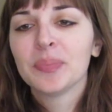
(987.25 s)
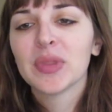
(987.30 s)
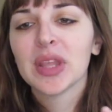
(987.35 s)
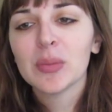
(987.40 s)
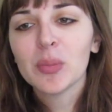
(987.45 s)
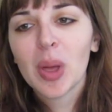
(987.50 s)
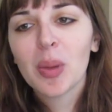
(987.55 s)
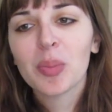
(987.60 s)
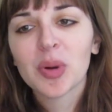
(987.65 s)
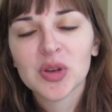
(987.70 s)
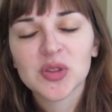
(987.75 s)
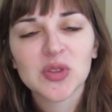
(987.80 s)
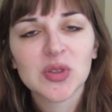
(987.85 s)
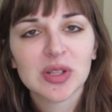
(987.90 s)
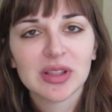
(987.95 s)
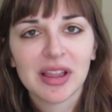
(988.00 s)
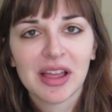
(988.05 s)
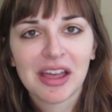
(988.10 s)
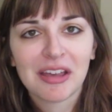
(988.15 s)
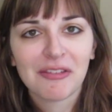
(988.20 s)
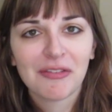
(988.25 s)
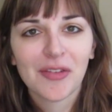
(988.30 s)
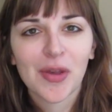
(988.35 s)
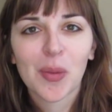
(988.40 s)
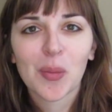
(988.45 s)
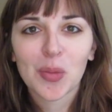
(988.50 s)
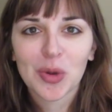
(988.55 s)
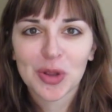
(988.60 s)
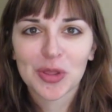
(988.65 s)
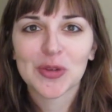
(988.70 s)
In my personal life,
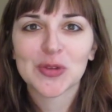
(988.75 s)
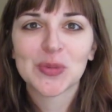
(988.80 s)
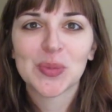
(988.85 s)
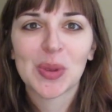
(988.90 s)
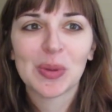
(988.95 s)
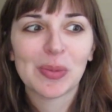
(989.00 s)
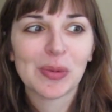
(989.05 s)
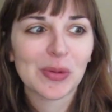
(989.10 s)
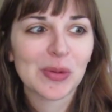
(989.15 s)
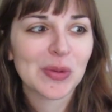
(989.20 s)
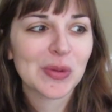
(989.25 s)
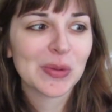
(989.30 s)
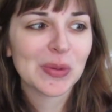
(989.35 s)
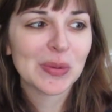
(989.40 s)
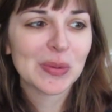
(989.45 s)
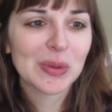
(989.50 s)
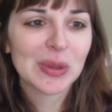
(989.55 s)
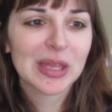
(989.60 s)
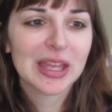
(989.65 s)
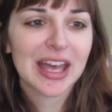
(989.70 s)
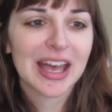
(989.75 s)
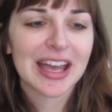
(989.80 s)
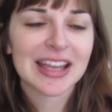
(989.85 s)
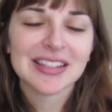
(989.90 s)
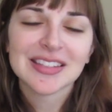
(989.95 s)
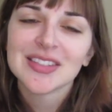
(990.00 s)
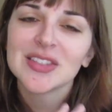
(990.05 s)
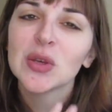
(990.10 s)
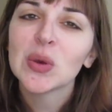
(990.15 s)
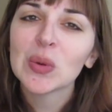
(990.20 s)
I'm one of those people who
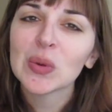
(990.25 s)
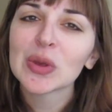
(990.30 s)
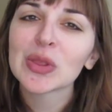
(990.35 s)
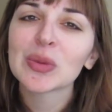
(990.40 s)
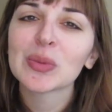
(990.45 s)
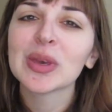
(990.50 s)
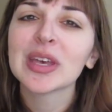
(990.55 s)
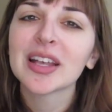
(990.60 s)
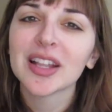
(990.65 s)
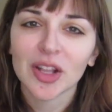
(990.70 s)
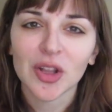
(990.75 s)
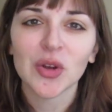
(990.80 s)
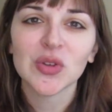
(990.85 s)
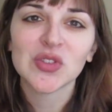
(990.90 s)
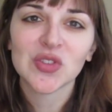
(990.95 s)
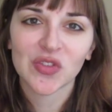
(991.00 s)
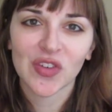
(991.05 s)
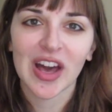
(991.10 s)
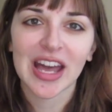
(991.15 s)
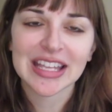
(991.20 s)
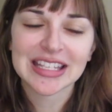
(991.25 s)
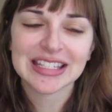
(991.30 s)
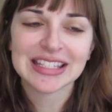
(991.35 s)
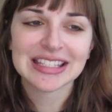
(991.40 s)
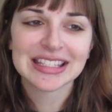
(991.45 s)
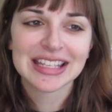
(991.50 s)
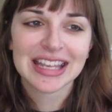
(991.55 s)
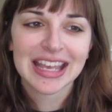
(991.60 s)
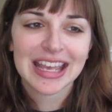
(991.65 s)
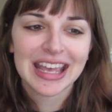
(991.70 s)
has two or three close
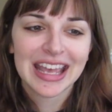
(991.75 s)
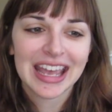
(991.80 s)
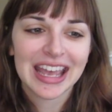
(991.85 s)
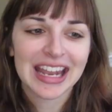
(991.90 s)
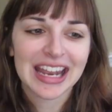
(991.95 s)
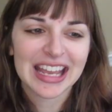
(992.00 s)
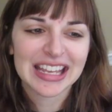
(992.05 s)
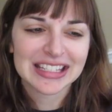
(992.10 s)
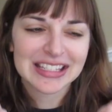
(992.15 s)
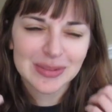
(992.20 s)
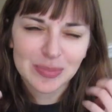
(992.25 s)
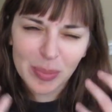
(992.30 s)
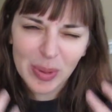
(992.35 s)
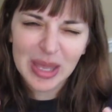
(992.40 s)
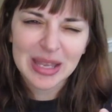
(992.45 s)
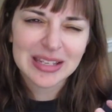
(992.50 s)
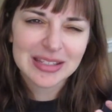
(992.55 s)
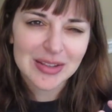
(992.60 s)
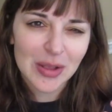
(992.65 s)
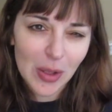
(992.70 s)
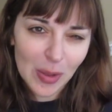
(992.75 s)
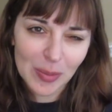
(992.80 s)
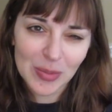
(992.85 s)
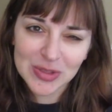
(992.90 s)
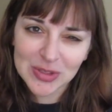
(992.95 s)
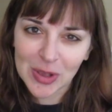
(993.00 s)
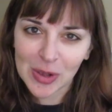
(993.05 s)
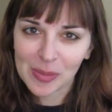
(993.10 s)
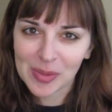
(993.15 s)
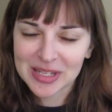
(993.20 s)
friends, and I spend
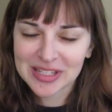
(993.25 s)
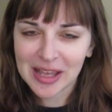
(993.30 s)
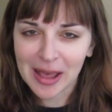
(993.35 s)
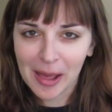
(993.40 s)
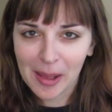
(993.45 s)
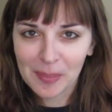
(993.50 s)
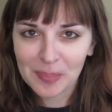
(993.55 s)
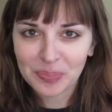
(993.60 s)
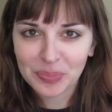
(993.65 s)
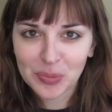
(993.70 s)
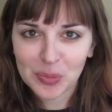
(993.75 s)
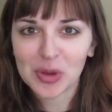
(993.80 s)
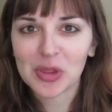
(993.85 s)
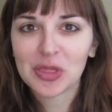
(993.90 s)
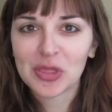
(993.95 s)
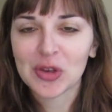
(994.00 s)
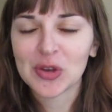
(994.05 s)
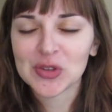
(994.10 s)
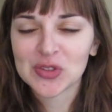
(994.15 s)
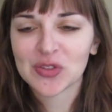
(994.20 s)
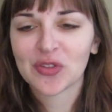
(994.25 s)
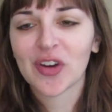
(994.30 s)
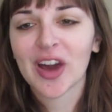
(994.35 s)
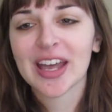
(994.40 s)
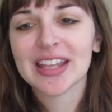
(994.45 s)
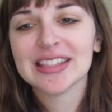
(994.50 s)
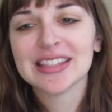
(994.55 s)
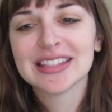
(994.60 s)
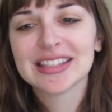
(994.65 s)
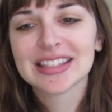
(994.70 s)
almost all my time with those
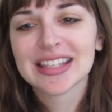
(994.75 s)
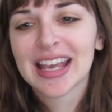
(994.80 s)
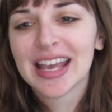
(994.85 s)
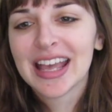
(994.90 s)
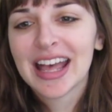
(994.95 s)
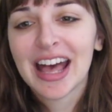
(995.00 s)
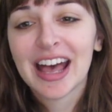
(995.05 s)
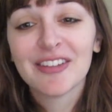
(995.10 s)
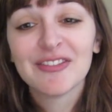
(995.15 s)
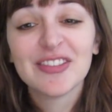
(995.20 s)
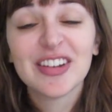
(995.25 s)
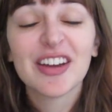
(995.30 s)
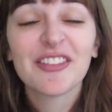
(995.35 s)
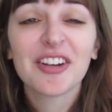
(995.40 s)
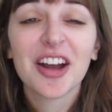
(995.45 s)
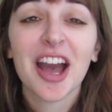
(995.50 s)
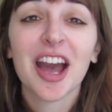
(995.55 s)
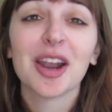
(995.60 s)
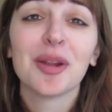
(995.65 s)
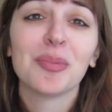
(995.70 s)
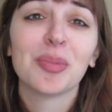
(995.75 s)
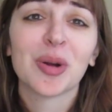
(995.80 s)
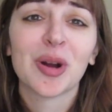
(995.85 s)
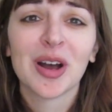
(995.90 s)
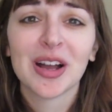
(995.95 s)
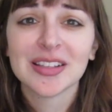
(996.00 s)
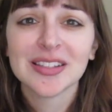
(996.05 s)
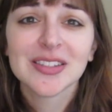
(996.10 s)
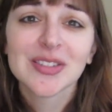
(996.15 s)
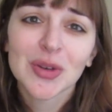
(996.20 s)
friends. I've never had a
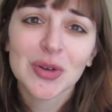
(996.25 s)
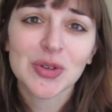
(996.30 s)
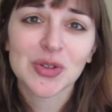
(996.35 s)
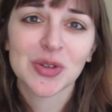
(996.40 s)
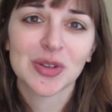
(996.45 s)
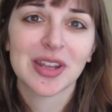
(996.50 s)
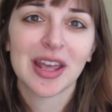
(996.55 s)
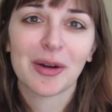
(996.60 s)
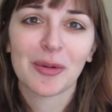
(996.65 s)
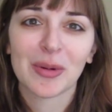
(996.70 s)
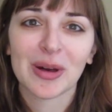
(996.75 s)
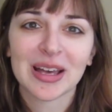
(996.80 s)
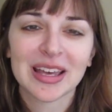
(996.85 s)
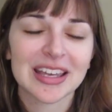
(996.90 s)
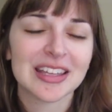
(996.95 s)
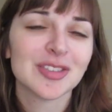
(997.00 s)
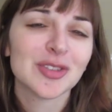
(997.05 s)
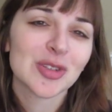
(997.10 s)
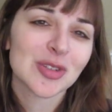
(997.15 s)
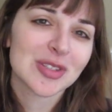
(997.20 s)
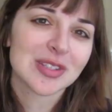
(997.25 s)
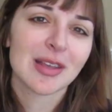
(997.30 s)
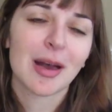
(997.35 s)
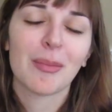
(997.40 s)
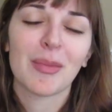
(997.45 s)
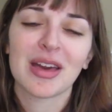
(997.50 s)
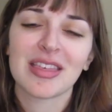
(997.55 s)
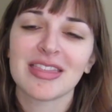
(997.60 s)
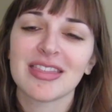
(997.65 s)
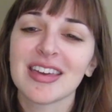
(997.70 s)
broad social network, it's just
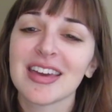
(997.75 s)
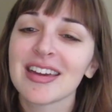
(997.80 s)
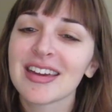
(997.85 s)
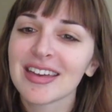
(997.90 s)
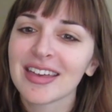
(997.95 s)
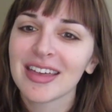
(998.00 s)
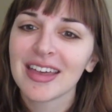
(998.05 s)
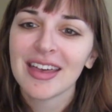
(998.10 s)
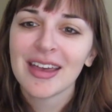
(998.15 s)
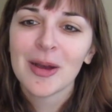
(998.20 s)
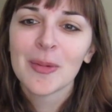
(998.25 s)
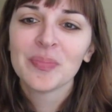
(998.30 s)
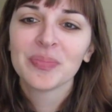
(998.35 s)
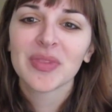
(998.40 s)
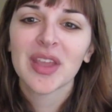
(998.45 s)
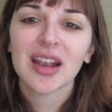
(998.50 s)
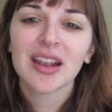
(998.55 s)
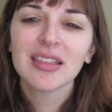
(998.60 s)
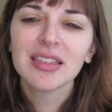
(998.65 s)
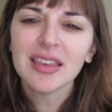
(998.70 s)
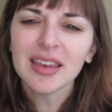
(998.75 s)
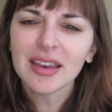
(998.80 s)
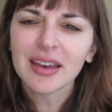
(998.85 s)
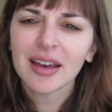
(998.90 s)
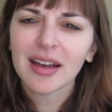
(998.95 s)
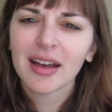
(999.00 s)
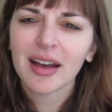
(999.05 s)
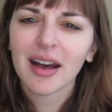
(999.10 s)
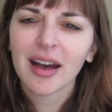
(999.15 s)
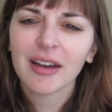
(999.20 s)
not my thing. And I
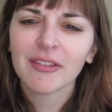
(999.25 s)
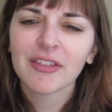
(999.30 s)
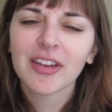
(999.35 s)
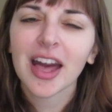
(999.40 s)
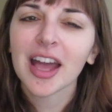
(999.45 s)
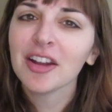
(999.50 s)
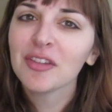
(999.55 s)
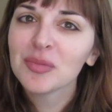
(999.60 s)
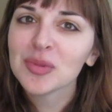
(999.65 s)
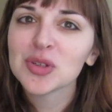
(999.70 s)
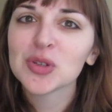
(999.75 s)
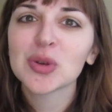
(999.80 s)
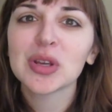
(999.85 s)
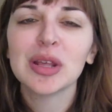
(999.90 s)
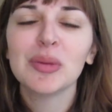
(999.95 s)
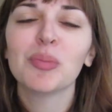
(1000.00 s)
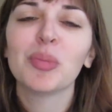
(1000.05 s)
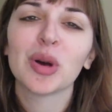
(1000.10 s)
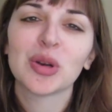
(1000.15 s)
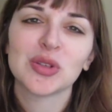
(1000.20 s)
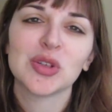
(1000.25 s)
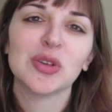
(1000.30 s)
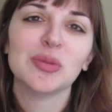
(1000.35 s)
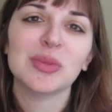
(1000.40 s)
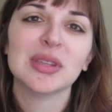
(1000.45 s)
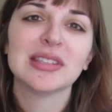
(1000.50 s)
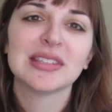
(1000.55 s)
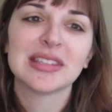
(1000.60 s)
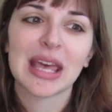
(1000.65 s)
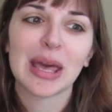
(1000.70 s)
think I've kind of been treating
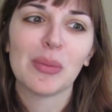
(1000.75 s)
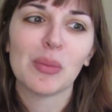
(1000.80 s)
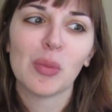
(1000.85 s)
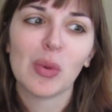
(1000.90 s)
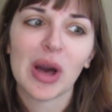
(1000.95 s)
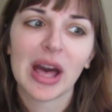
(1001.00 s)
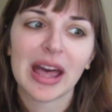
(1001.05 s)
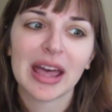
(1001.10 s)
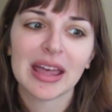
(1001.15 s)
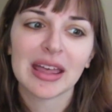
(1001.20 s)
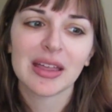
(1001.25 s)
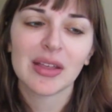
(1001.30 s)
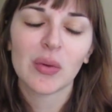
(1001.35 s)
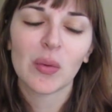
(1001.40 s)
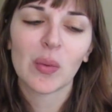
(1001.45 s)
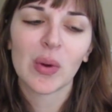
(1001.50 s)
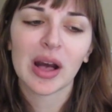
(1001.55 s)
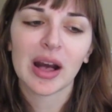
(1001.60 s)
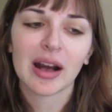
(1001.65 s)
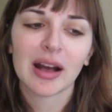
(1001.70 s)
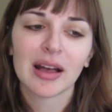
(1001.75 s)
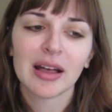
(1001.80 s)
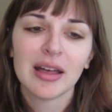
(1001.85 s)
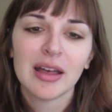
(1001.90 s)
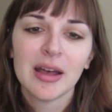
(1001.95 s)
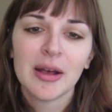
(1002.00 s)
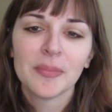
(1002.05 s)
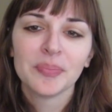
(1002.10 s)
booktube the same way, where